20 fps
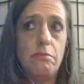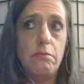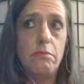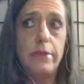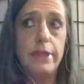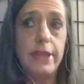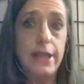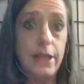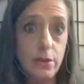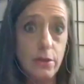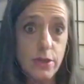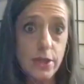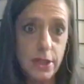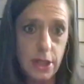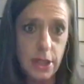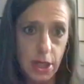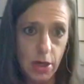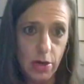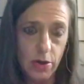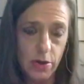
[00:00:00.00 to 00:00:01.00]
years
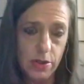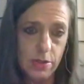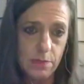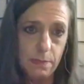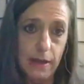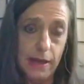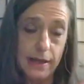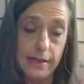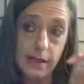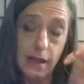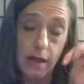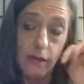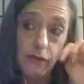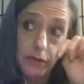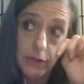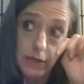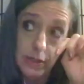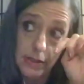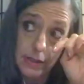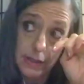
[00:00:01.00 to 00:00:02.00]
and years, myself
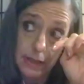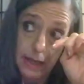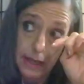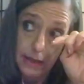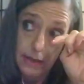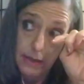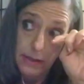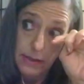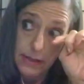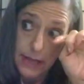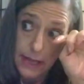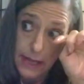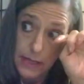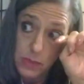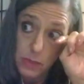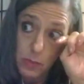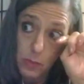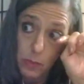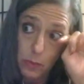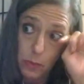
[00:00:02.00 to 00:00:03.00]
in this, in this
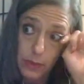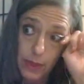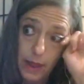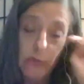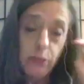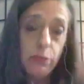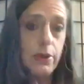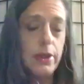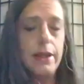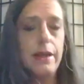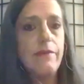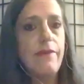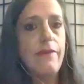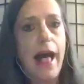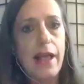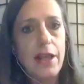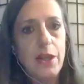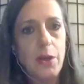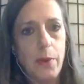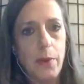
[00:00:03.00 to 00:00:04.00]
case, without really
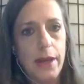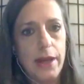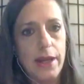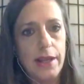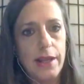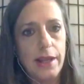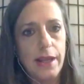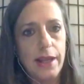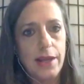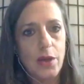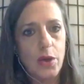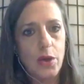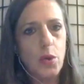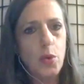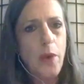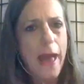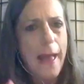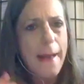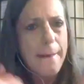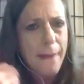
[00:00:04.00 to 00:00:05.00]
evaluating, like,
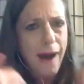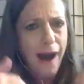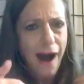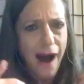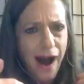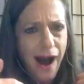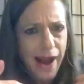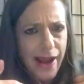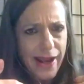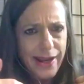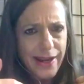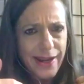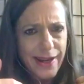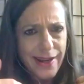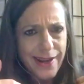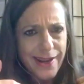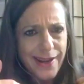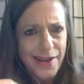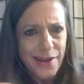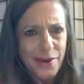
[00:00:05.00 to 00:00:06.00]
who am I,
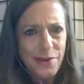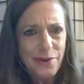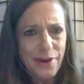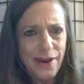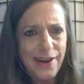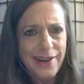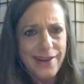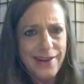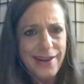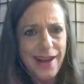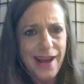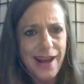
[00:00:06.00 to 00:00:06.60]
right?